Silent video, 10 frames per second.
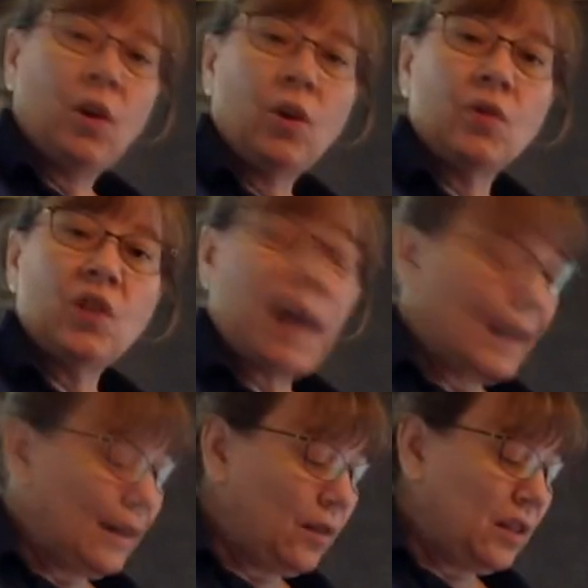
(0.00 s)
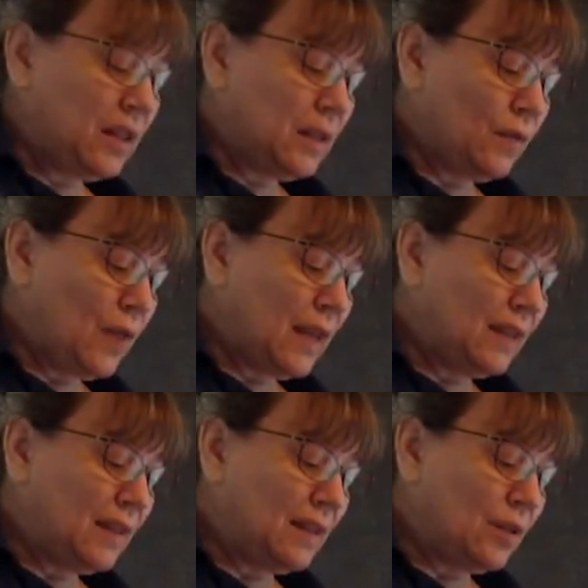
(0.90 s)
Her title is
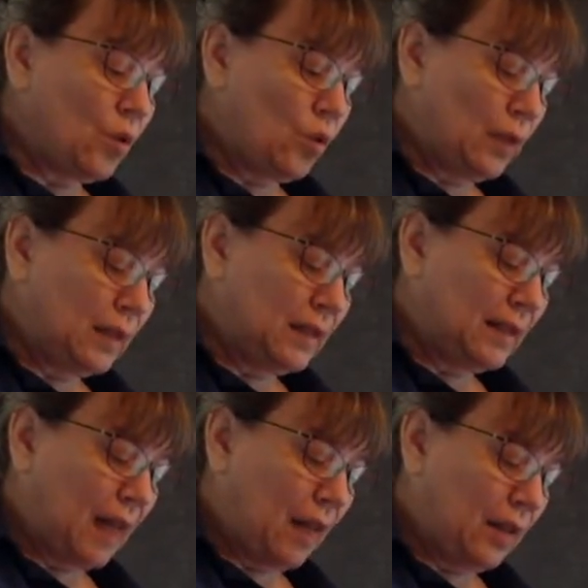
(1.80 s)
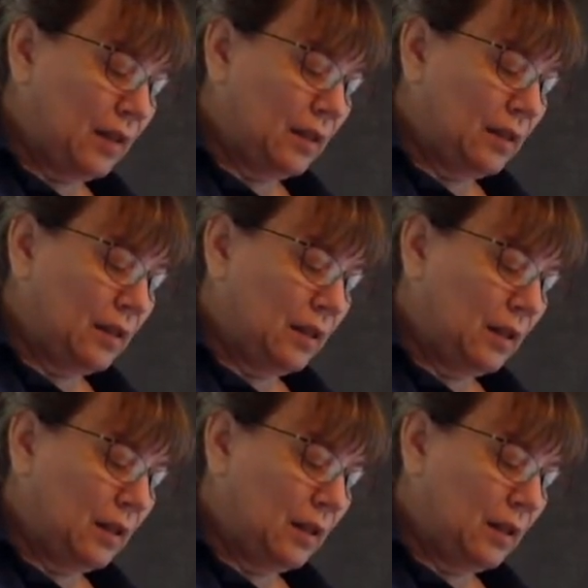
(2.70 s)
Faces on Solids.